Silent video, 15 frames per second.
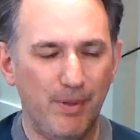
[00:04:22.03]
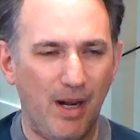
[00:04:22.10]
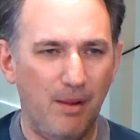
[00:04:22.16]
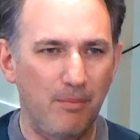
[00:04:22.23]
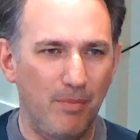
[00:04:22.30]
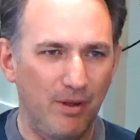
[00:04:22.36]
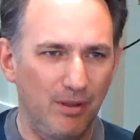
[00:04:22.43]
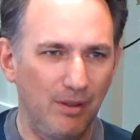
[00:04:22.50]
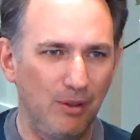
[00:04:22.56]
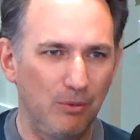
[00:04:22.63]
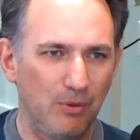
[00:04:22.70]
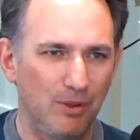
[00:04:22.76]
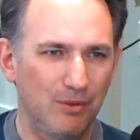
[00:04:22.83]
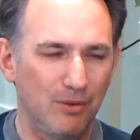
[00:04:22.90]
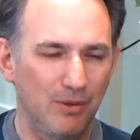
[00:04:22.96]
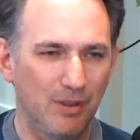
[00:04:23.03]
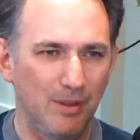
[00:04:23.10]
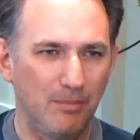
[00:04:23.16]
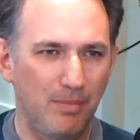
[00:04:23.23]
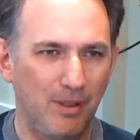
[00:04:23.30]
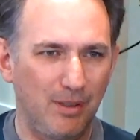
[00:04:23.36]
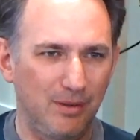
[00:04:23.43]
primarily we're talking
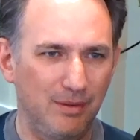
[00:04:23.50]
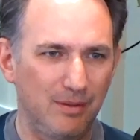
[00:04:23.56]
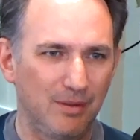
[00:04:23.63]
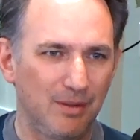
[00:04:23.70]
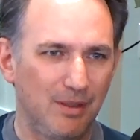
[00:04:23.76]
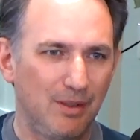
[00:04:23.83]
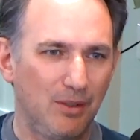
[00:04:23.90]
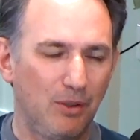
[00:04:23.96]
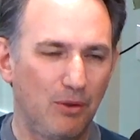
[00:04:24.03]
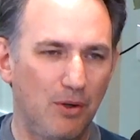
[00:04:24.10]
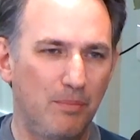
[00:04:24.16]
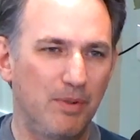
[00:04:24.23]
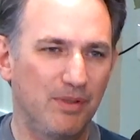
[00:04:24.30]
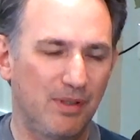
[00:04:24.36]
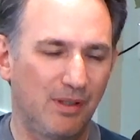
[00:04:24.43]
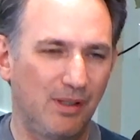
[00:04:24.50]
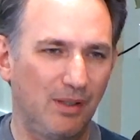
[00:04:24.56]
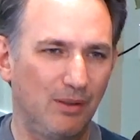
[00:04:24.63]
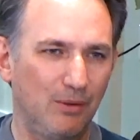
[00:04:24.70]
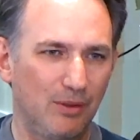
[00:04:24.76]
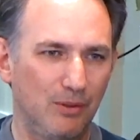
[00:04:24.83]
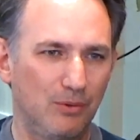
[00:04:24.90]
about companies that
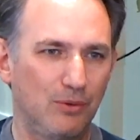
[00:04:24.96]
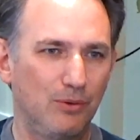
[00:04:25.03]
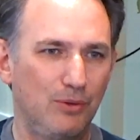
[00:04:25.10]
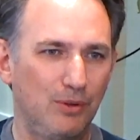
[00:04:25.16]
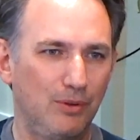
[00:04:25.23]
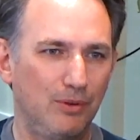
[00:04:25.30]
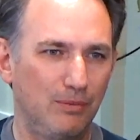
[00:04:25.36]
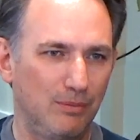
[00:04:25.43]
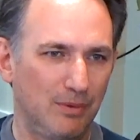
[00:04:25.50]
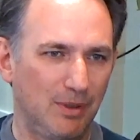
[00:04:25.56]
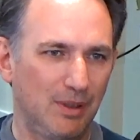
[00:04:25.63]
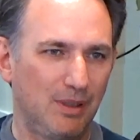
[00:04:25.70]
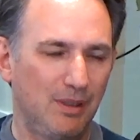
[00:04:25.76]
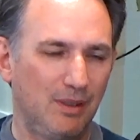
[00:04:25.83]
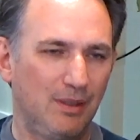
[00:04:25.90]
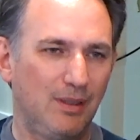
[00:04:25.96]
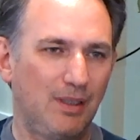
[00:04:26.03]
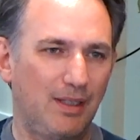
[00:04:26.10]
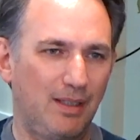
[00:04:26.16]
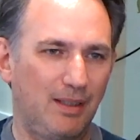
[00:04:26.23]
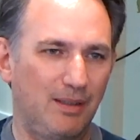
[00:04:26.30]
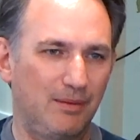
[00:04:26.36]
are looking to do
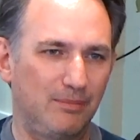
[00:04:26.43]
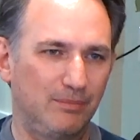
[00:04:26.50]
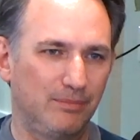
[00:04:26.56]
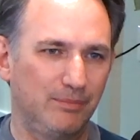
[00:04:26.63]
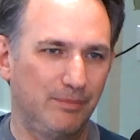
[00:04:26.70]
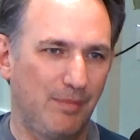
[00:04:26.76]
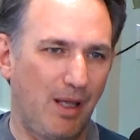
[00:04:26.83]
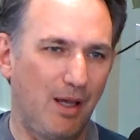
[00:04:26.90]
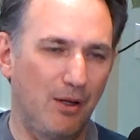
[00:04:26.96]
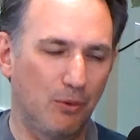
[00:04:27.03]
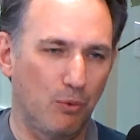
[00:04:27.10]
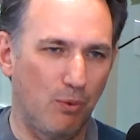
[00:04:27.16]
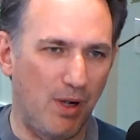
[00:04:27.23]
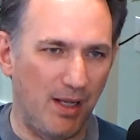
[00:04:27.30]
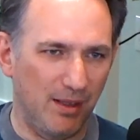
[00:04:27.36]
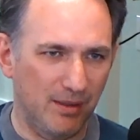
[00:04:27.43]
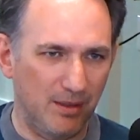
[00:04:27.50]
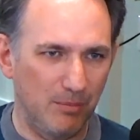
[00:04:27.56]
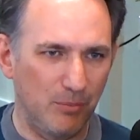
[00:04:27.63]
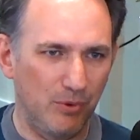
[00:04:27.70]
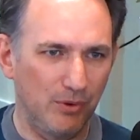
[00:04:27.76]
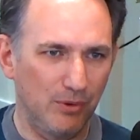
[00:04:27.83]
air
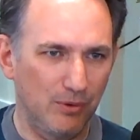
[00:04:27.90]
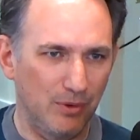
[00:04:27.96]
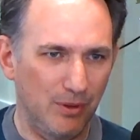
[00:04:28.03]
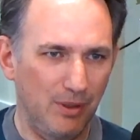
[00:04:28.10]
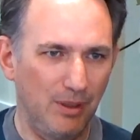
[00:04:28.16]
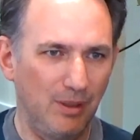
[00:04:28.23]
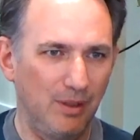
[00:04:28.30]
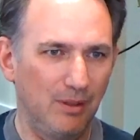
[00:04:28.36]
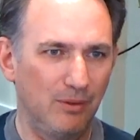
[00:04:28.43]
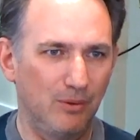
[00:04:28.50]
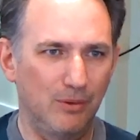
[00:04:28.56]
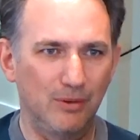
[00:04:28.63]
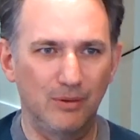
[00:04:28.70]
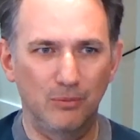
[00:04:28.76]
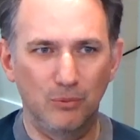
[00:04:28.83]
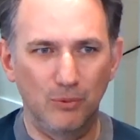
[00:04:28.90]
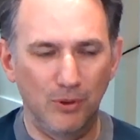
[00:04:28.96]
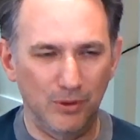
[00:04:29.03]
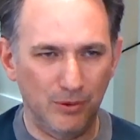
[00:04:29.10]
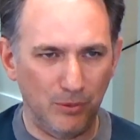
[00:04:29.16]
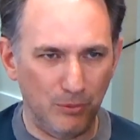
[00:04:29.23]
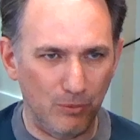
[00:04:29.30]
quality monitoring or
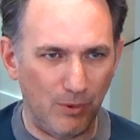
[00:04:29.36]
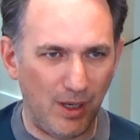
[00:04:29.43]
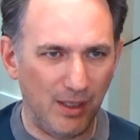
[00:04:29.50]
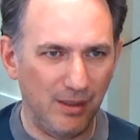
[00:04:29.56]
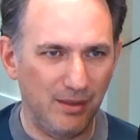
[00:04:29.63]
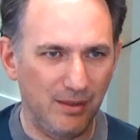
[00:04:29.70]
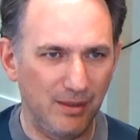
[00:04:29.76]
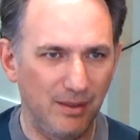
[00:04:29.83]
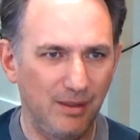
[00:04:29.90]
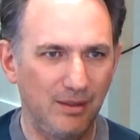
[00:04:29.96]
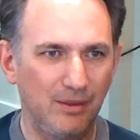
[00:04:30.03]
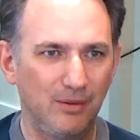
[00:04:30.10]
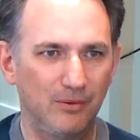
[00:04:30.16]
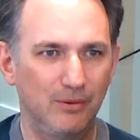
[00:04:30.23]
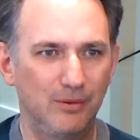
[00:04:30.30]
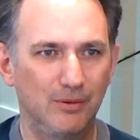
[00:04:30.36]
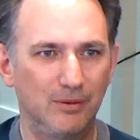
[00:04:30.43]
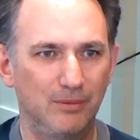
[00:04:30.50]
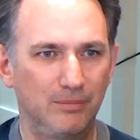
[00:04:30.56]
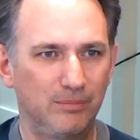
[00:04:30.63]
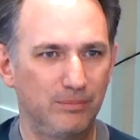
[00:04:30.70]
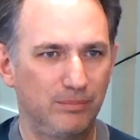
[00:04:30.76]
water quality
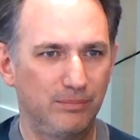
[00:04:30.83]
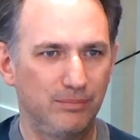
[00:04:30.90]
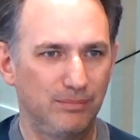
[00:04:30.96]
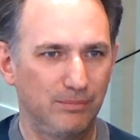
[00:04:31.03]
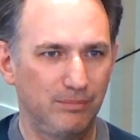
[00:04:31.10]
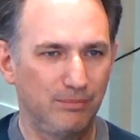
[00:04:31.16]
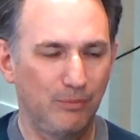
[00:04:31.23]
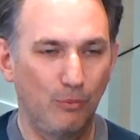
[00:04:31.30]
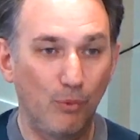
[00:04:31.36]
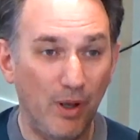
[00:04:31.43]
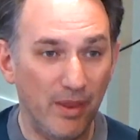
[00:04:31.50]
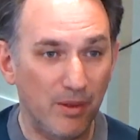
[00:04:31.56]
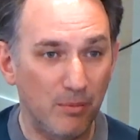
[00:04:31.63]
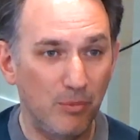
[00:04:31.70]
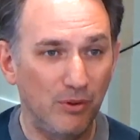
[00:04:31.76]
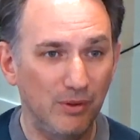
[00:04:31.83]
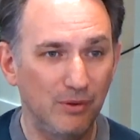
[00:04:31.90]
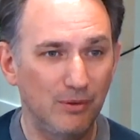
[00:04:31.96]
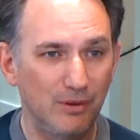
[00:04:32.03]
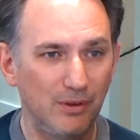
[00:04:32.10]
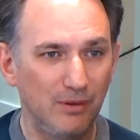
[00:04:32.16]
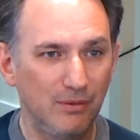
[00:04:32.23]
or weather
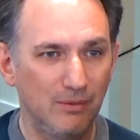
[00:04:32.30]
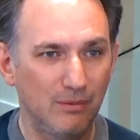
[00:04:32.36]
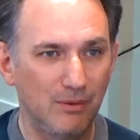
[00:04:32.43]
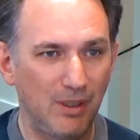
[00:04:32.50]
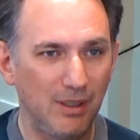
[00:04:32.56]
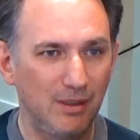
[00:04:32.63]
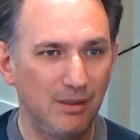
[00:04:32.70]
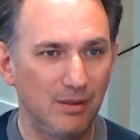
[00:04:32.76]
monitoring, right?